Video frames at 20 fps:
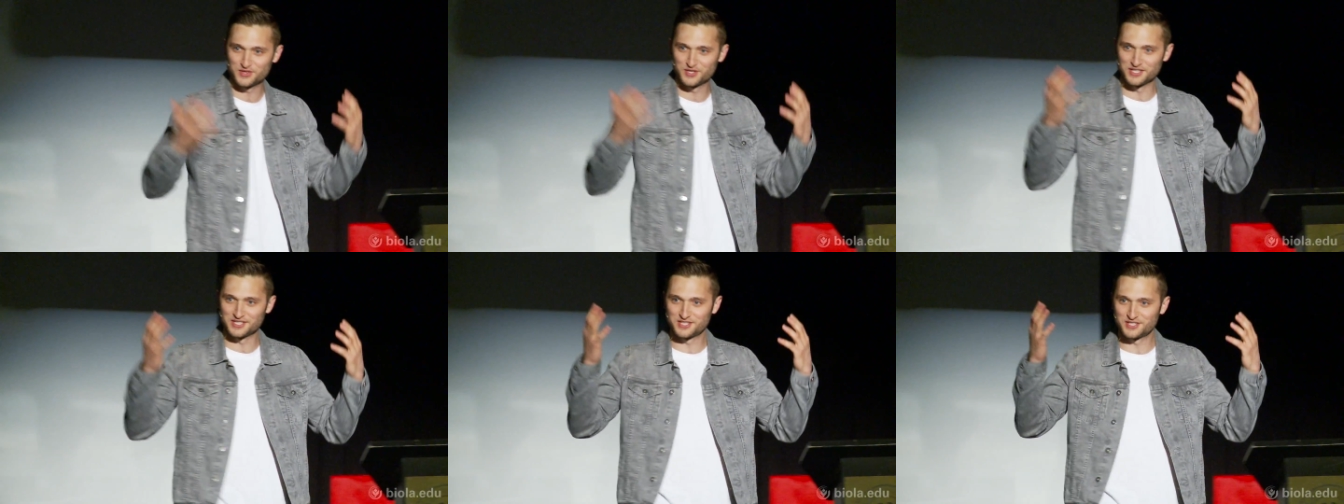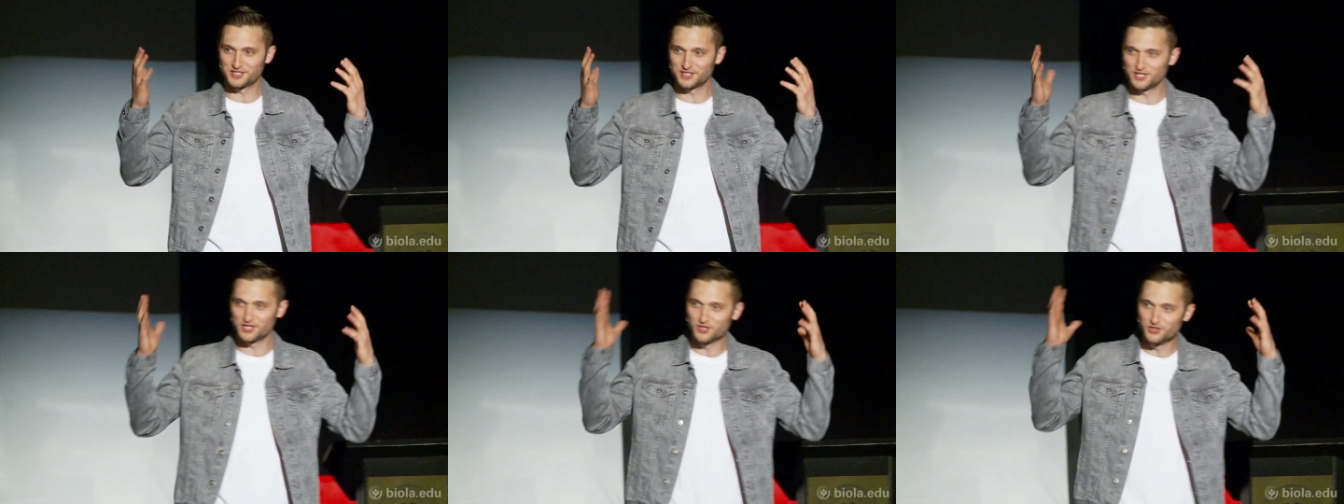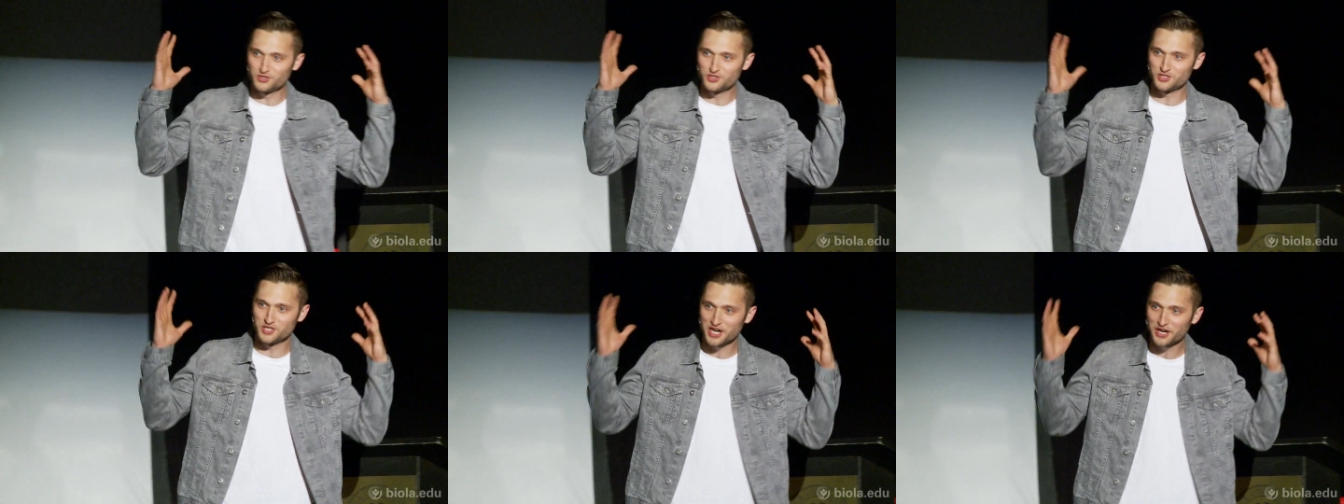this
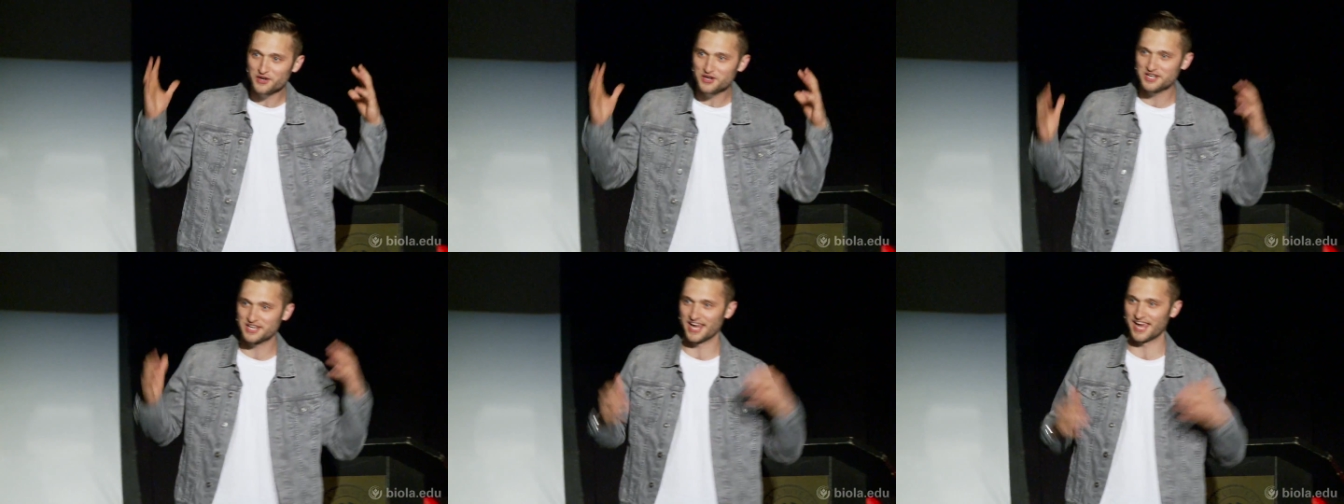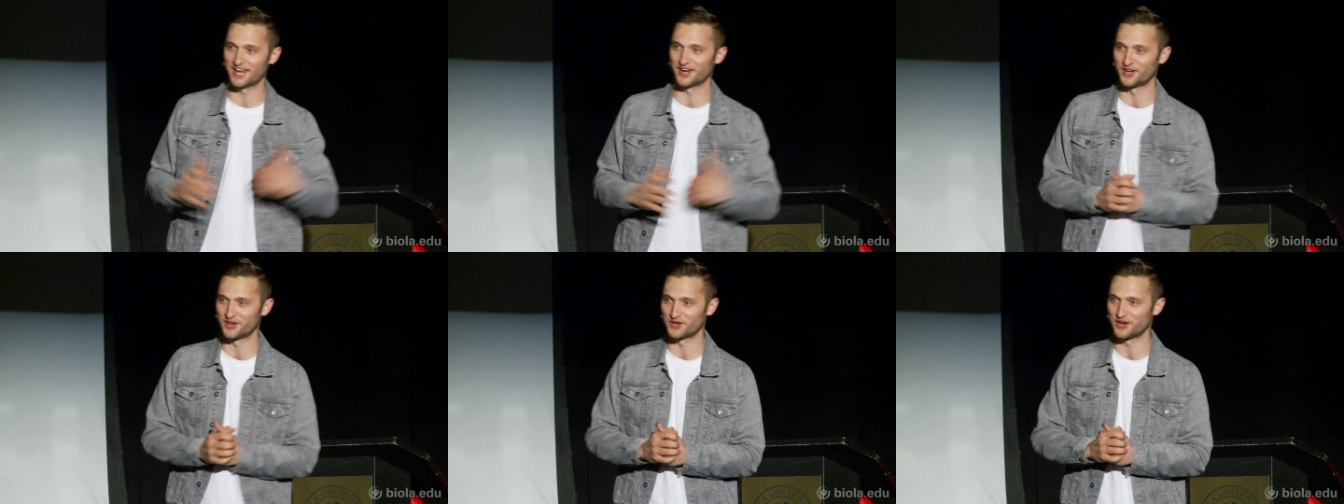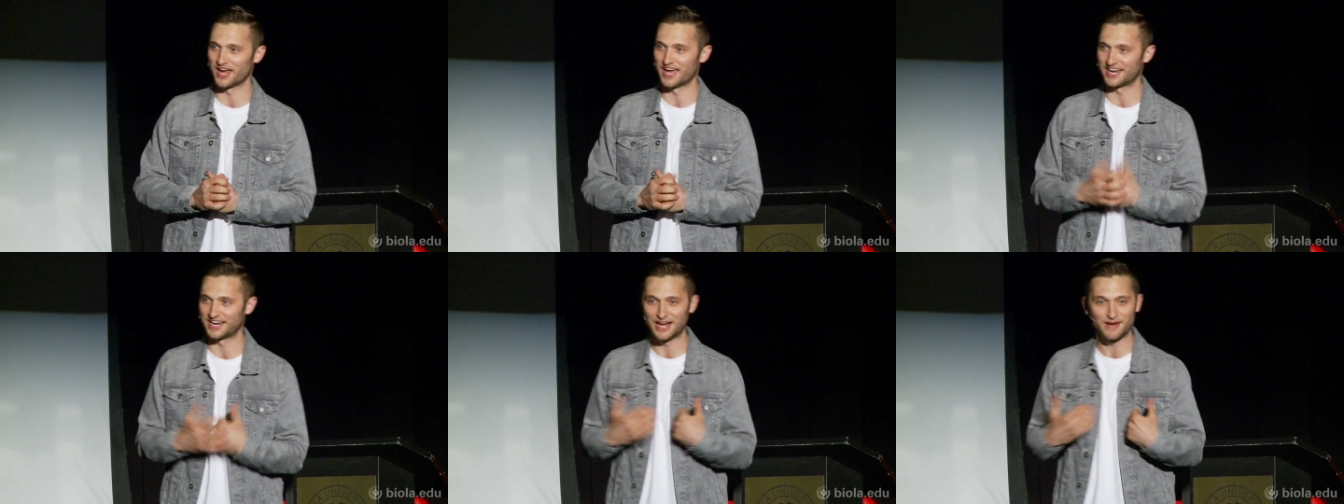huge jerry can on her
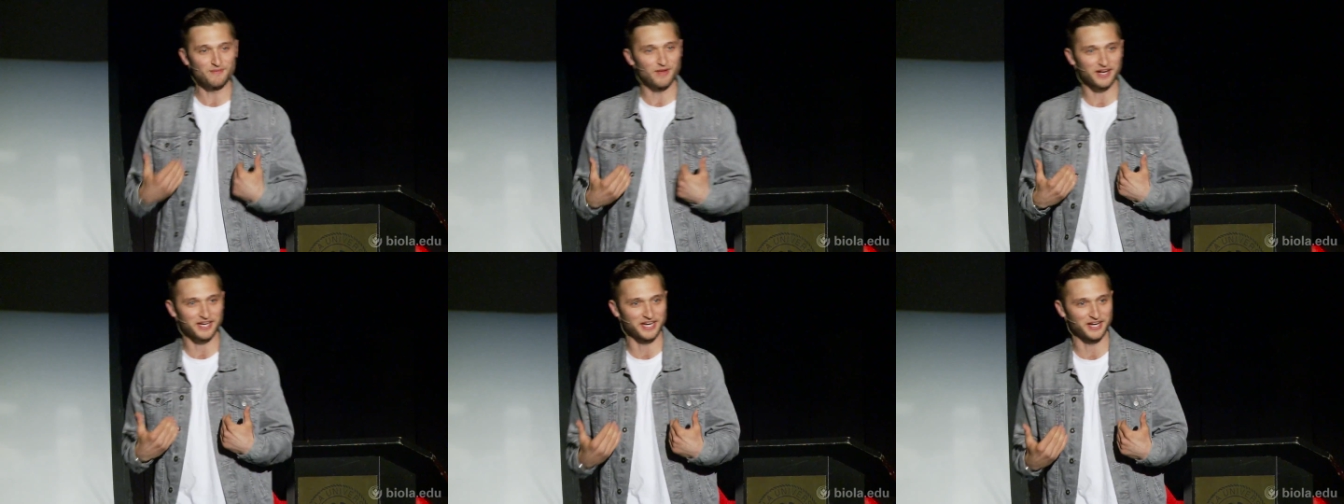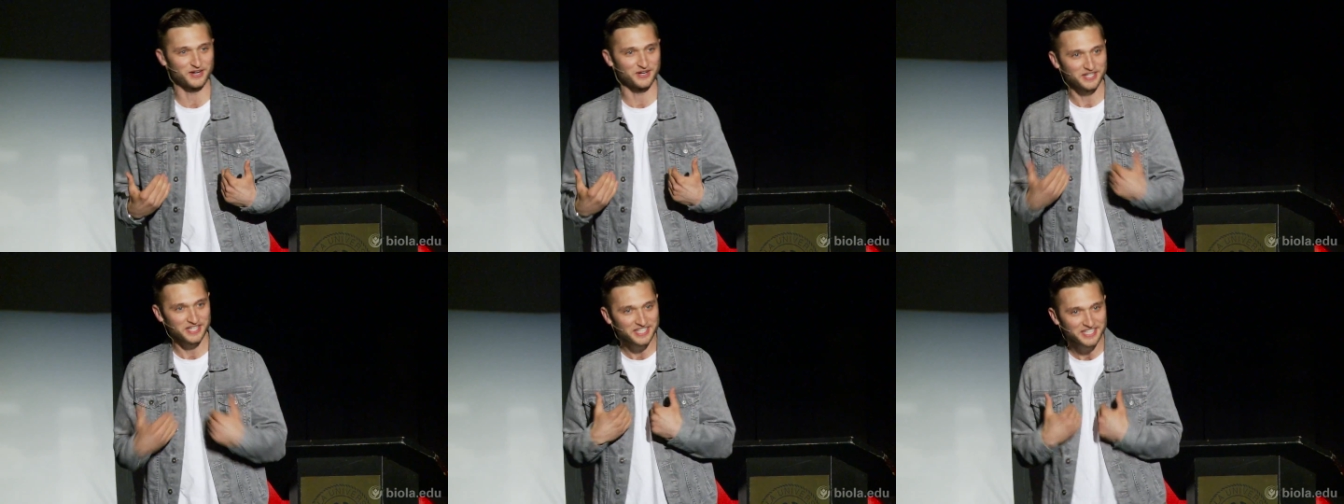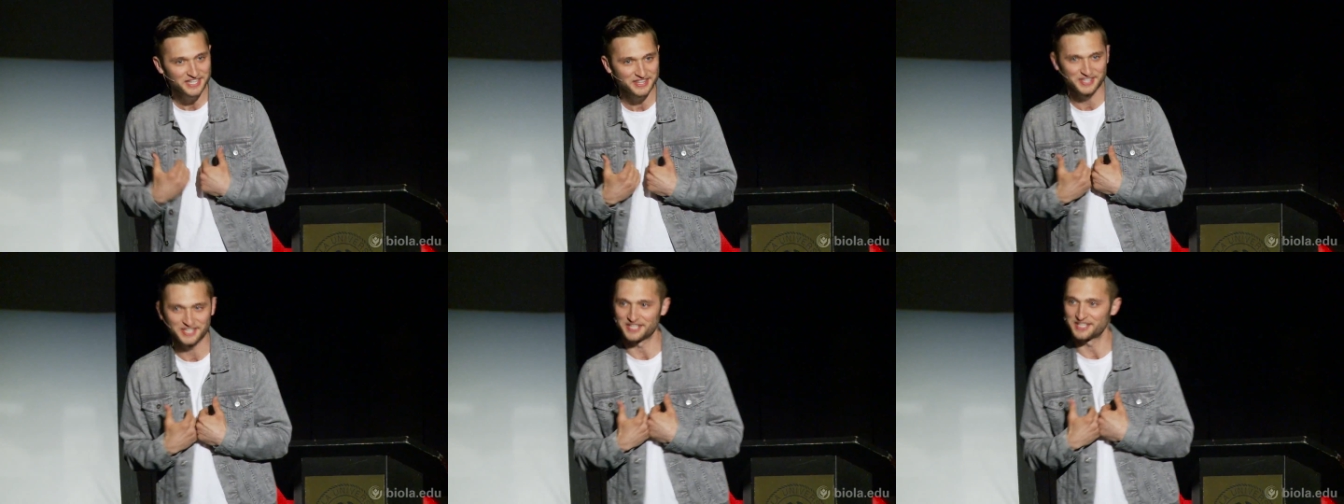head, and I'm not carrying
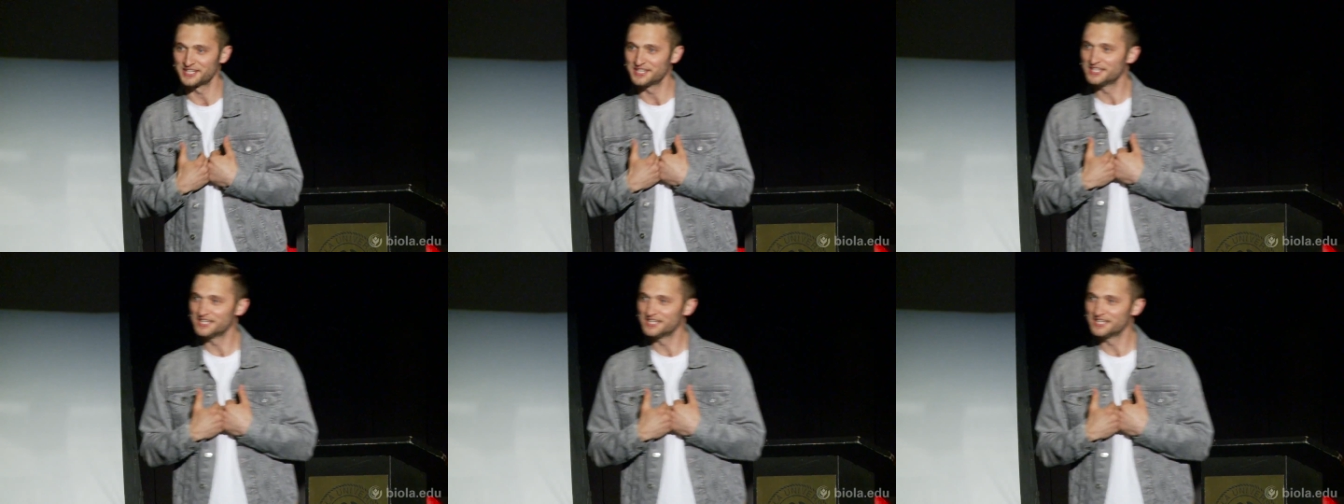anything.